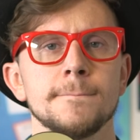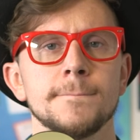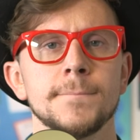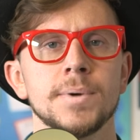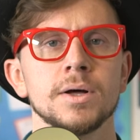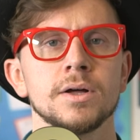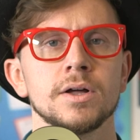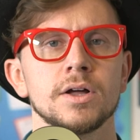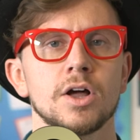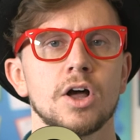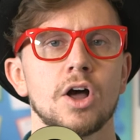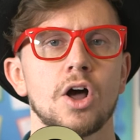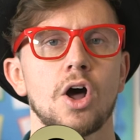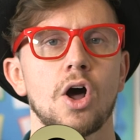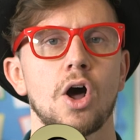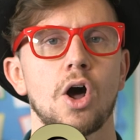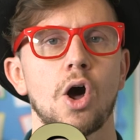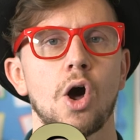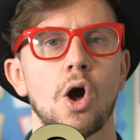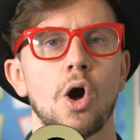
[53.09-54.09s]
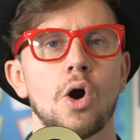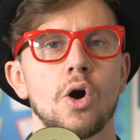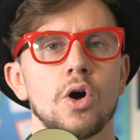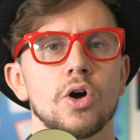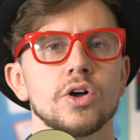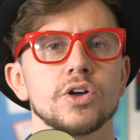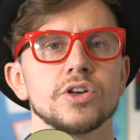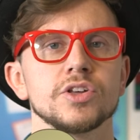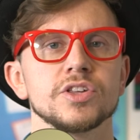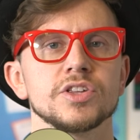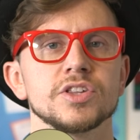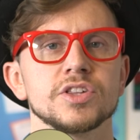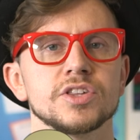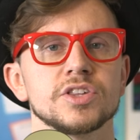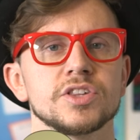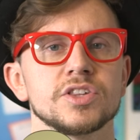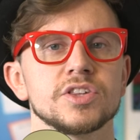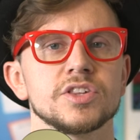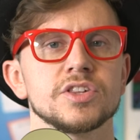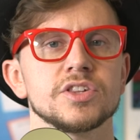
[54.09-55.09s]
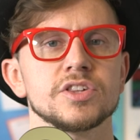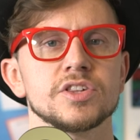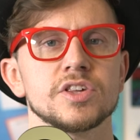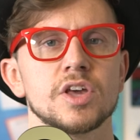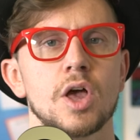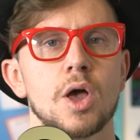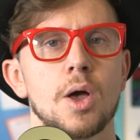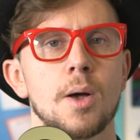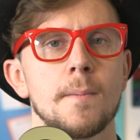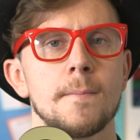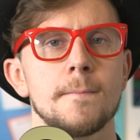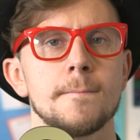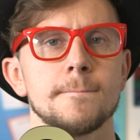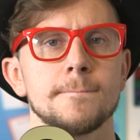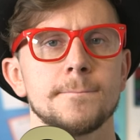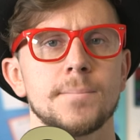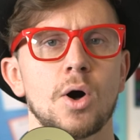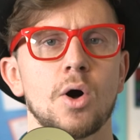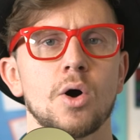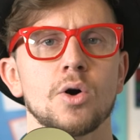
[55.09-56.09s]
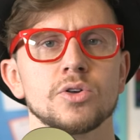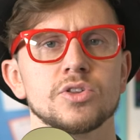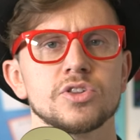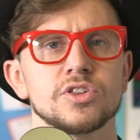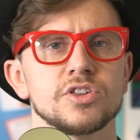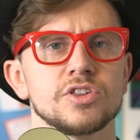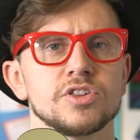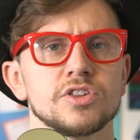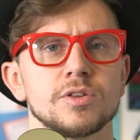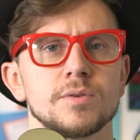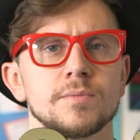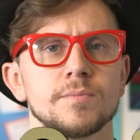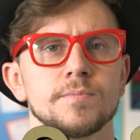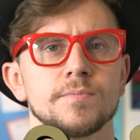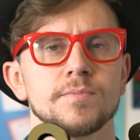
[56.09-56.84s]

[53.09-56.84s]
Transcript: B, o, s, boss.